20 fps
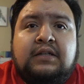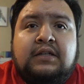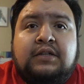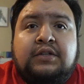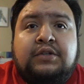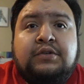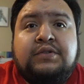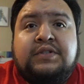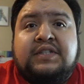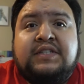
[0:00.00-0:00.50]

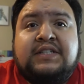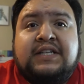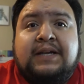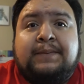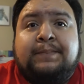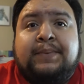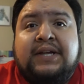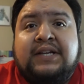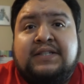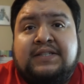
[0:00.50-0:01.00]
uses a
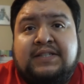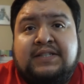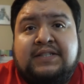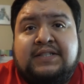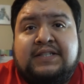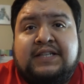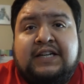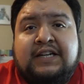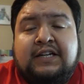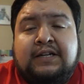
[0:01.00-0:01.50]
piston
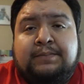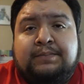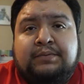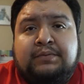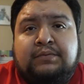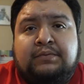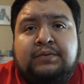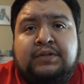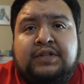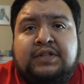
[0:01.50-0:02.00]

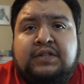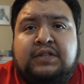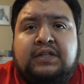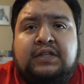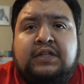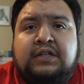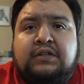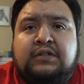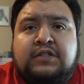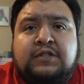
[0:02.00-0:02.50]
setup with
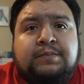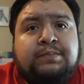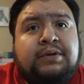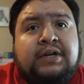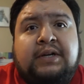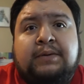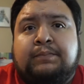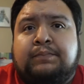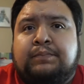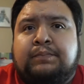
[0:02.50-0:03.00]

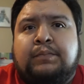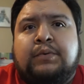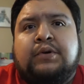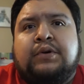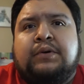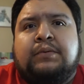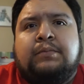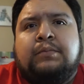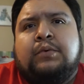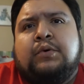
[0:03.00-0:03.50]
spring
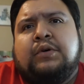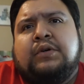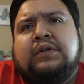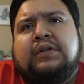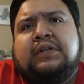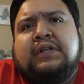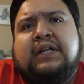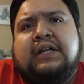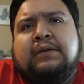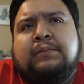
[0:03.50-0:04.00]
more
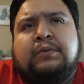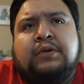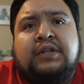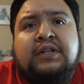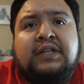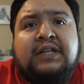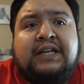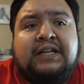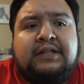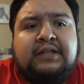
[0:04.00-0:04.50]

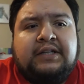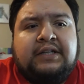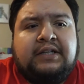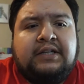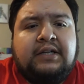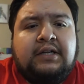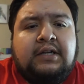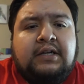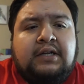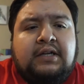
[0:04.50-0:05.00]
than
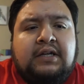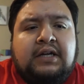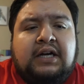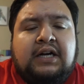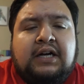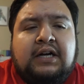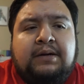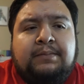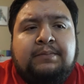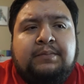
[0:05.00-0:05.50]
likely,
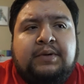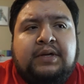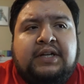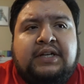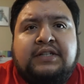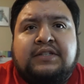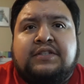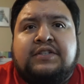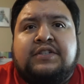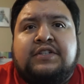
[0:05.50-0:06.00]
and
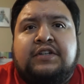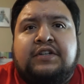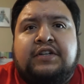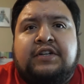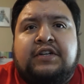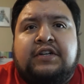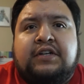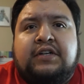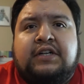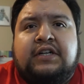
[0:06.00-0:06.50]
it's
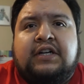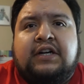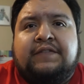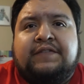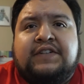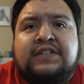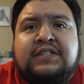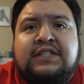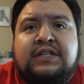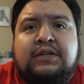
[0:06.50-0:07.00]
sturdier and
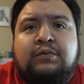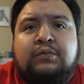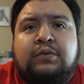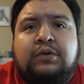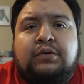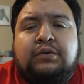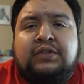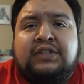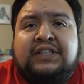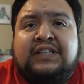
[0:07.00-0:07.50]
obviously it
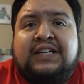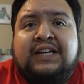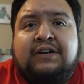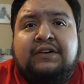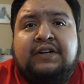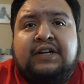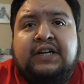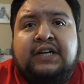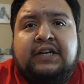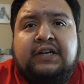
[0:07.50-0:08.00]
won't leak
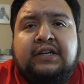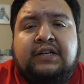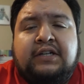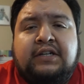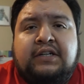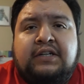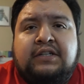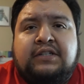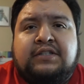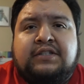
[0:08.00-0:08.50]
out air.
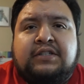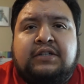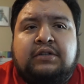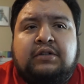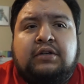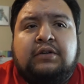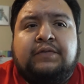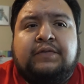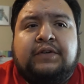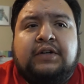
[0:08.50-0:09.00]

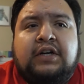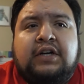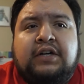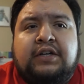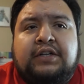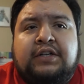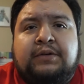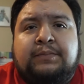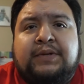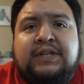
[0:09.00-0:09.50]
So
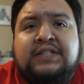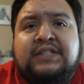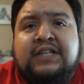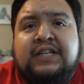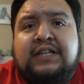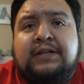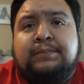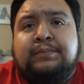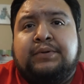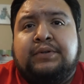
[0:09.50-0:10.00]
overall, you're
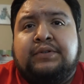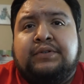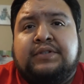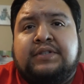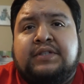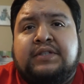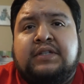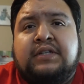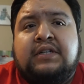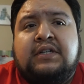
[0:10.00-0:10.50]
maintaining
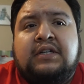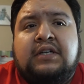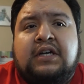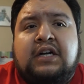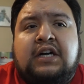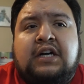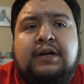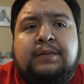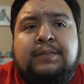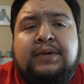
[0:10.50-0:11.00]
boost.
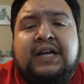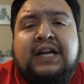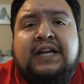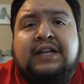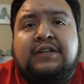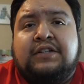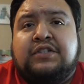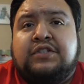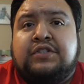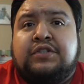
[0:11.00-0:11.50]

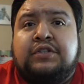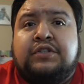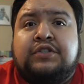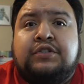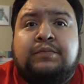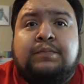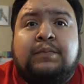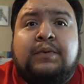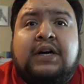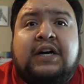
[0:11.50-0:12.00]
And should
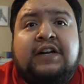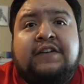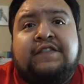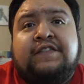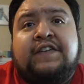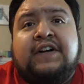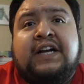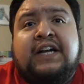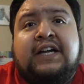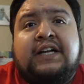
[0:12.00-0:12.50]
you
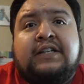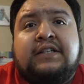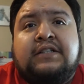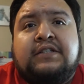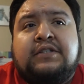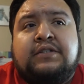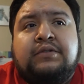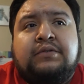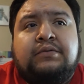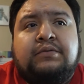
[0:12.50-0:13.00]
modify it
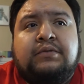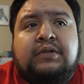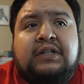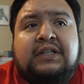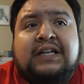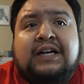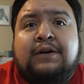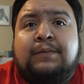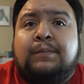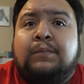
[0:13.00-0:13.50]
to
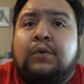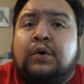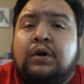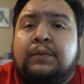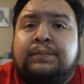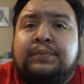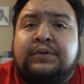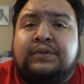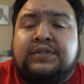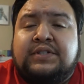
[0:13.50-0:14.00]
allow more
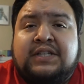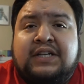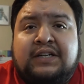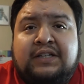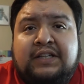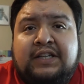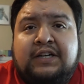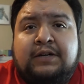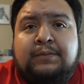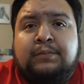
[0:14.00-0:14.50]
boost at a
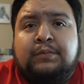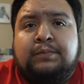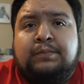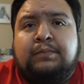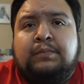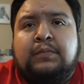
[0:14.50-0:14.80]
later